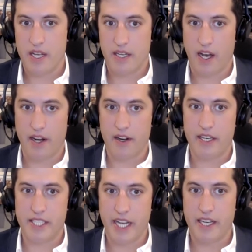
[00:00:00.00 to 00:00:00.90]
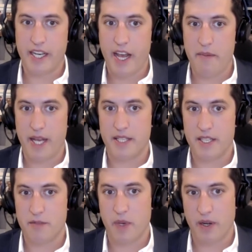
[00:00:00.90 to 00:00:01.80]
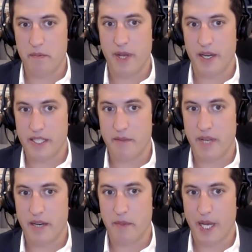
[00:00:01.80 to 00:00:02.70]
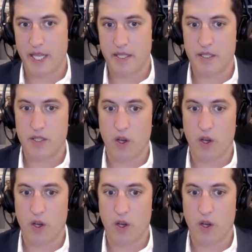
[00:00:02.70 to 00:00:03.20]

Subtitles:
not on a day-to-day basis, but on a minute-to-minute basis